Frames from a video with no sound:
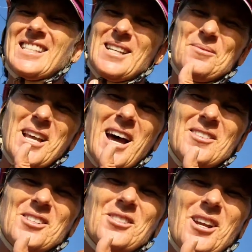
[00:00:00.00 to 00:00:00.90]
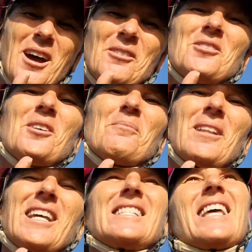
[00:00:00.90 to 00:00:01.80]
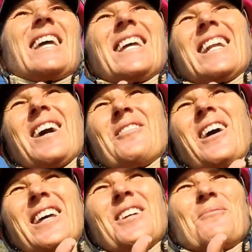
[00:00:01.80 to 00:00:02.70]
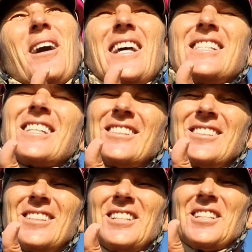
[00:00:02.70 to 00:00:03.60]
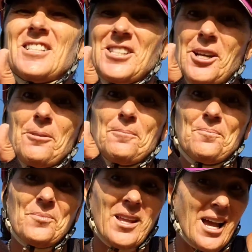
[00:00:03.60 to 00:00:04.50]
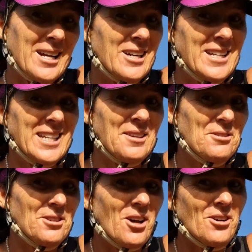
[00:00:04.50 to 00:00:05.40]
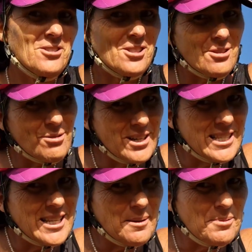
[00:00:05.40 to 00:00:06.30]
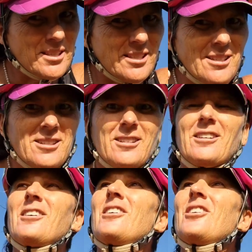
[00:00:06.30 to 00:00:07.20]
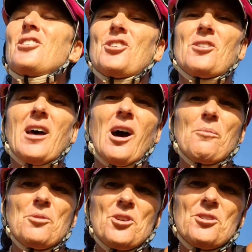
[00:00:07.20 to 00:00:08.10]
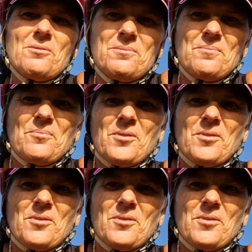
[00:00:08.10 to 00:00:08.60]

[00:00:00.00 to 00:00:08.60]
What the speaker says: sometimes you travel to a place that you cannot ride your bicycle. So I'm gonna give you those 3 tips to help you